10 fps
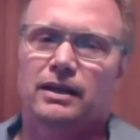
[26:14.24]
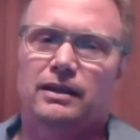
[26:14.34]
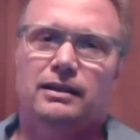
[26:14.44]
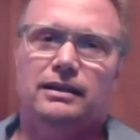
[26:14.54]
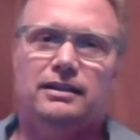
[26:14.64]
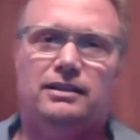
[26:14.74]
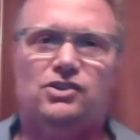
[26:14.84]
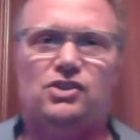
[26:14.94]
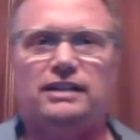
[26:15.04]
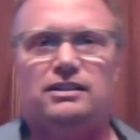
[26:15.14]

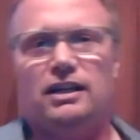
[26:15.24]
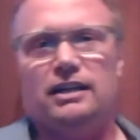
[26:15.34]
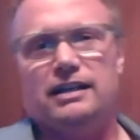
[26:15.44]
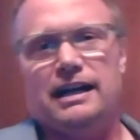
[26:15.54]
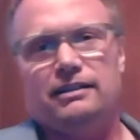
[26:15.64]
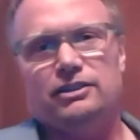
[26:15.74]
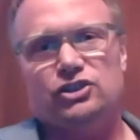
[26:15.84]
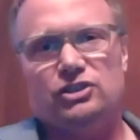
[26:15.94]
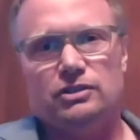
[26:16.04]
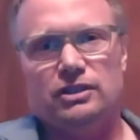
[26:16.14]
is I taught college
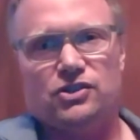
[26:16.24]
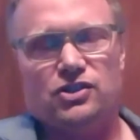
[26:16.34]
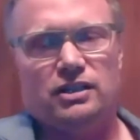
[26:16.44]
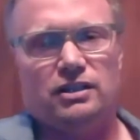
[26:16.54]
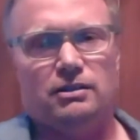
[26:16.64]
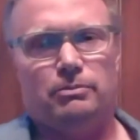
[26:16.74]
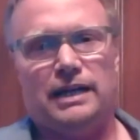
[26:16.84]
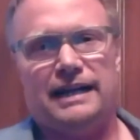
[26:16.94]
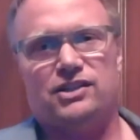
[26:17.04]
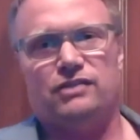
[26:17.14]
students in a
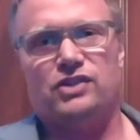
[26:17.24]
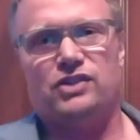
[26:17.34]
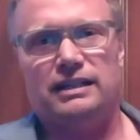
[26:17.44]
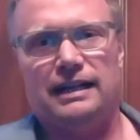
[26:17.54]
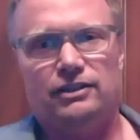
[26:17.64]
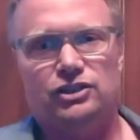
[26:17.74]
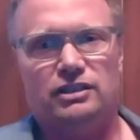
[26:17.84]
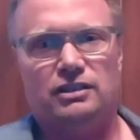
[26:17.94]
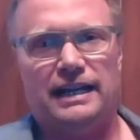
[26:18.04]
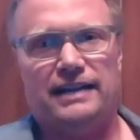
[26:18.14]
positive psychology
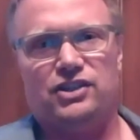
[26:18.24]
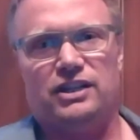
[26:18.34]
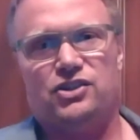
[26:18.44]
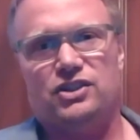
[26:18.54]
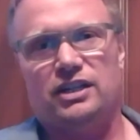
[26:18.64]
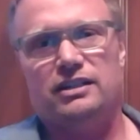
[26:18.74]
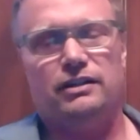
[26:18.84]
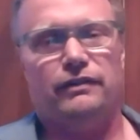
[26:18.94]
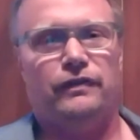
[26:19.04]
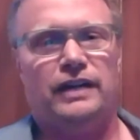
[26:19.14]
class and I studied the
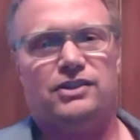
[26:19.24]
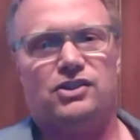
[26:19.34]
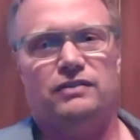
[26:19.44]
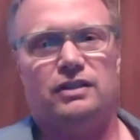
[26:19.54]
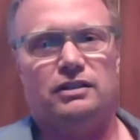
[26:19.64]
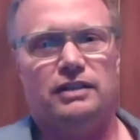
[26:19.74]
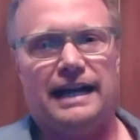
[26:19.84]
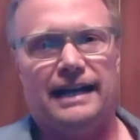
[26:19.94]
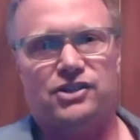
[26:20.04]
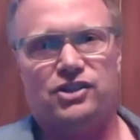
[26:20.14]
effects of the
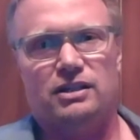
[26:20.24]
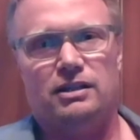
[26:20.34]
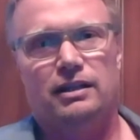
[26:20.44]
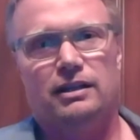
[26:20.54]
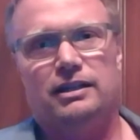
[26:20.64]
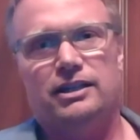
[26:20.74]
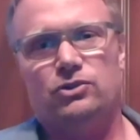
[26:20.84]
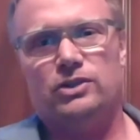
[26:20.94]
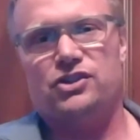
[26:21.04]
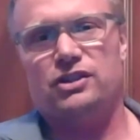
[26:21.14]
class and it
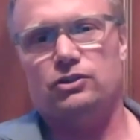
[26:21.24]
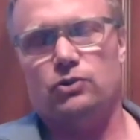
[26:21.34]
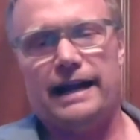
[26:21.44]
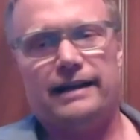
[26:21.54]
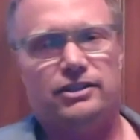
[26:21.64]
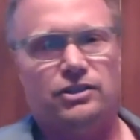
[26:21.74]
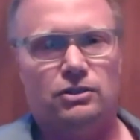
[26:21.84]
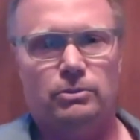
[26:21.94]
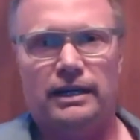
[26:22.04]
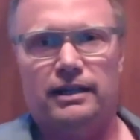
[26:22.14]
increased their
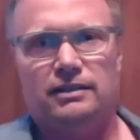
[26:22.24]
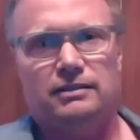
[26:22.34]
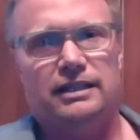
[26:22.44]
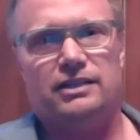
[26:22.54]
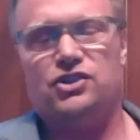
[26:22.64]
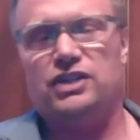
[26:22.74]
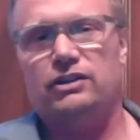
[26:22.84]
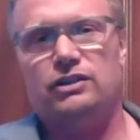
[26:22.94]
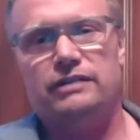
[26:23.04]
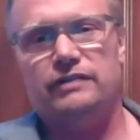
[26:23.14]
gratitude by like a
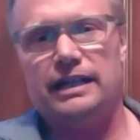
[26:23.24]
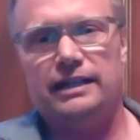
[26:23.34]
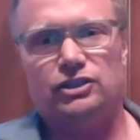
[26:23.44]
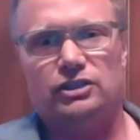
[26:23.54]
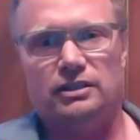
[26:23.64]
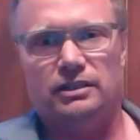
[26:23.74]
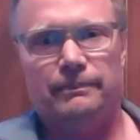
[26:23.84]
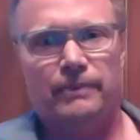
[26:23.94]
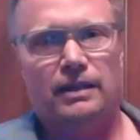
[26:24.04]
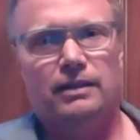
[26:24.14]
standard deviation
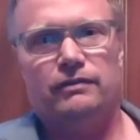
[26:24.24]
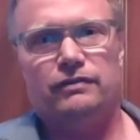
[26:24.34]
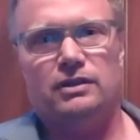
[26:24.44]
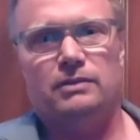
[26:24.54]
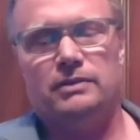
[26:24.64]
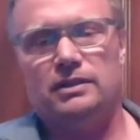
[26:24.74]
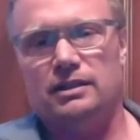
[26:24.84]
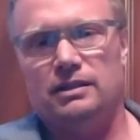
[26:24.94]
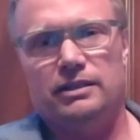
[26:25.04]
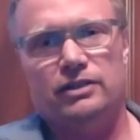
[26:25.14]
from
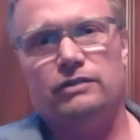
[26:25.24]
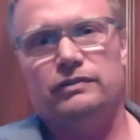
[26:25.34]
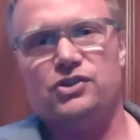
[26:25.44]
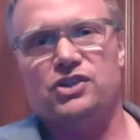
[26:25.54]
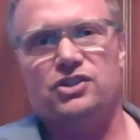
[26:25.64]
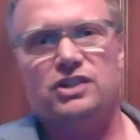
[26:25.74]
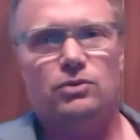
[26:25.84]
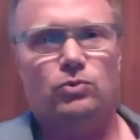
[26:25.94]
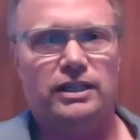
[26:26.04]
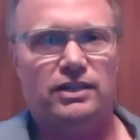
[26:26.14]
uh, you know over
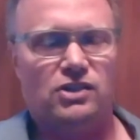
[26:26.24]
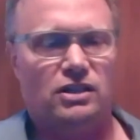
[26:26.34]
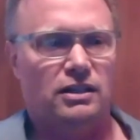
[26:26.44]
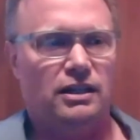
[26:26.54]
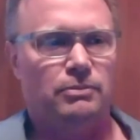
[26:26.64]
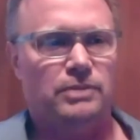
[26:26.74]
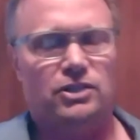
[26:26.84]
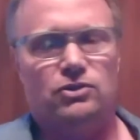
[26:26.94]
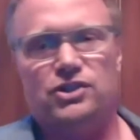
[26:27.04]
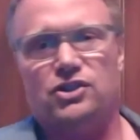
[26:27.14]
16 weeks and it helped
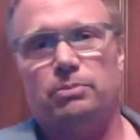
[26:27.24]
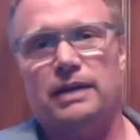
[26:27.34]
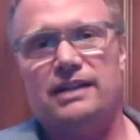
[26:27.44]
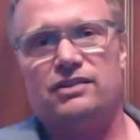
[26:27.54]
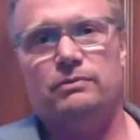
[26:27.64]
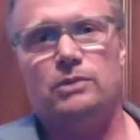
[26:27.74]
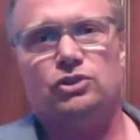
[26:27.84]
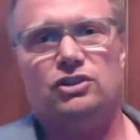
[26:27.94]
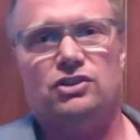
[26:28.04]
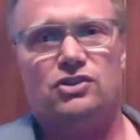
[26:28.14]
increase their positive
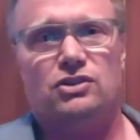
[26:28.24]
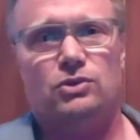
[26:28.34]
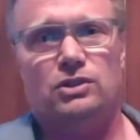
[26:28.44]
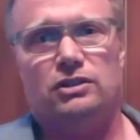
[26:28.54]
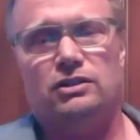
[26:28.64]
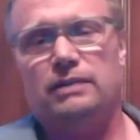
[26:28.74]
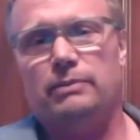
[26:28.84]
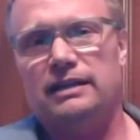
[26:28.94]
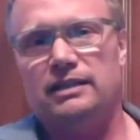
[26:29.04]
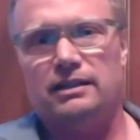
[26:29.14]
emotions toward learning
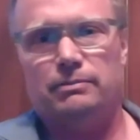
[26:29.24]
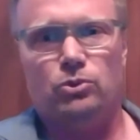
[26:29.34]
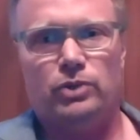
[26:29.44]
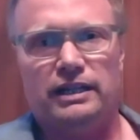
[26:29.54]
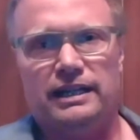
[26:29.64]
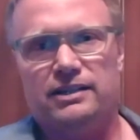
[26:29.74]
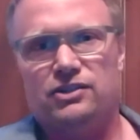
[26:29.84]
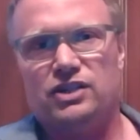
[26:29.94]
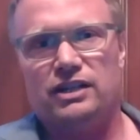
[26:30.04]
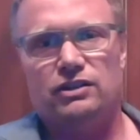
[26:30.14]
by like 0.8
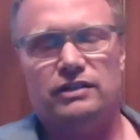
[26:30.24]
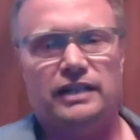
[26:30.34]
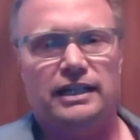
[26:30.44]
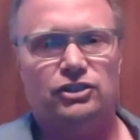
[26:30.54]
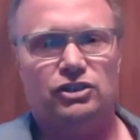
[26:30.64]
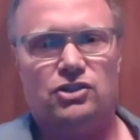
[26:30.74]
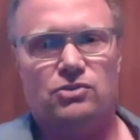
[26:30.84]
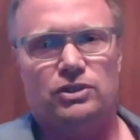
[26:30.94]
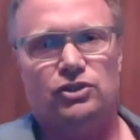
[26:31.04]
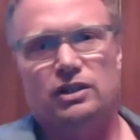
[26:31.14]
standard deviations
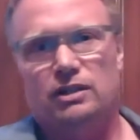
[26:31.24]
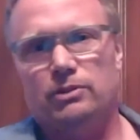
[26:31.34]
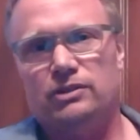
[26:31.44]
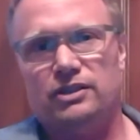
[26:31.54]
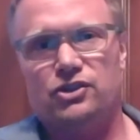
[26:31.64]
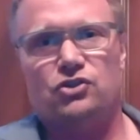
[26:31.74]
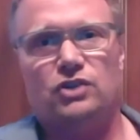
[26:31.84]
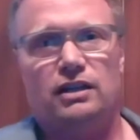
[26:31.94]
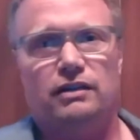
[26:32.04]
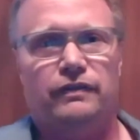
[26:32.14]
which both are
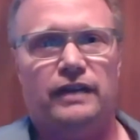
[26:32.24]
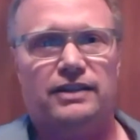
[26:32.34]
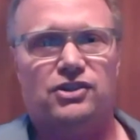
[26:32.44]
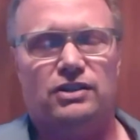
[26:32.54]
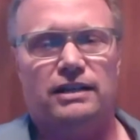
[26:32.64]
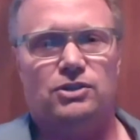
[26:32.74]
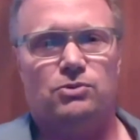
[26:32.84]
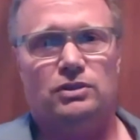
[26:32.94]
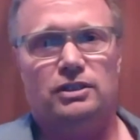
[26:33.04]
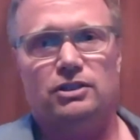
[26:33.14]
strong effects so that
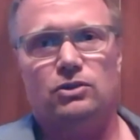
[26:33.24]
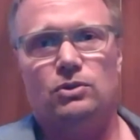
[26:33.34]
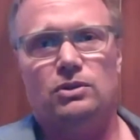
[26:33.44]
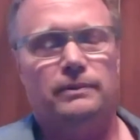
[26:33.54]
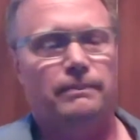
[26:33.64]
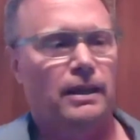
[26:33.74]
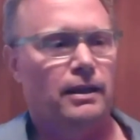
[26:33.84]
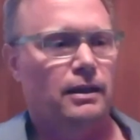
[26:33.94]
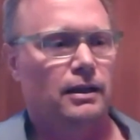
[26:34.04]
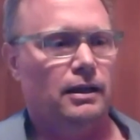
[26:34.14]
was really cool
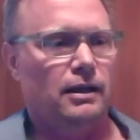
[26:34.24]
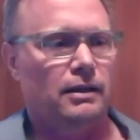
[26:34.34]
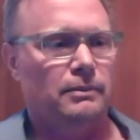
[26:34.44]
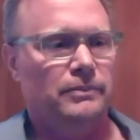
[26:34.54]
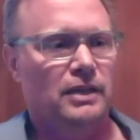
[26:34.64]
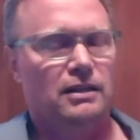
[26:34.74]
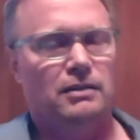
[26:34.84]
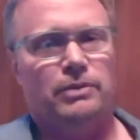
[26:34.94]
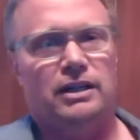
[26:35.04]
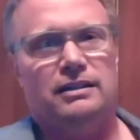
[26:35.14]
um,
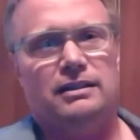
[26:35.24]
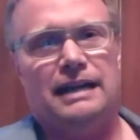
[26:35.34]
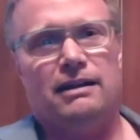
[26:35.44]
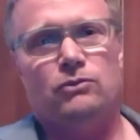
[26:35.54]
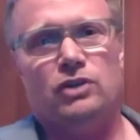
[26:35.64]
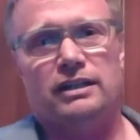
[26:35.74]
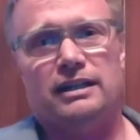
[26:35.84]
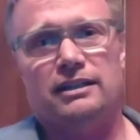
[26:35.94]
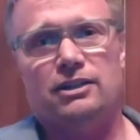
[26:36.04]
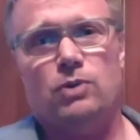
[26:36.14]
but now i'm working
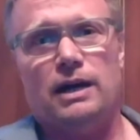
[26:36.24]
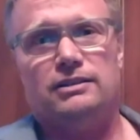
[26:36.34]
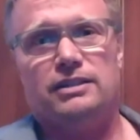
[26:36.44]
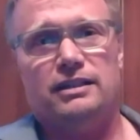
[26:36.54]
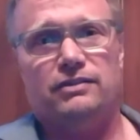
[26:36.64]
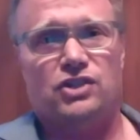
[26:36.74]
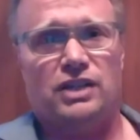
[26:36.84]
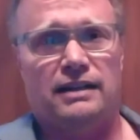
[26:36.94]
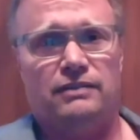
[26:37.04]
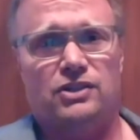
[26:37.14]
on the qualitative
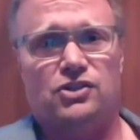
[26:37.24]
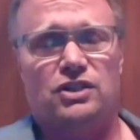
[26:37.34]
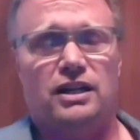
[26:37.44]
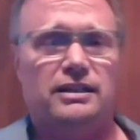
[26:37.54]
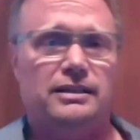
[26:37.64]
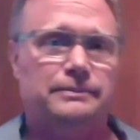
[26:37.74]
side of the study